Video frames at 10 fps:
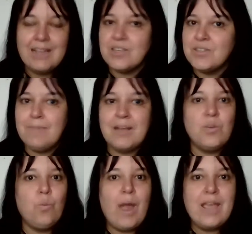It doesn't
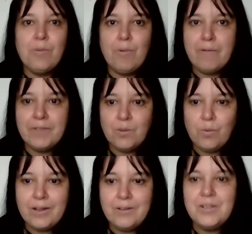matter where you are in the
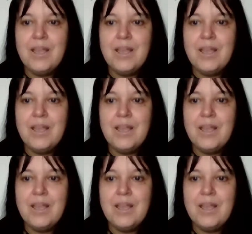world.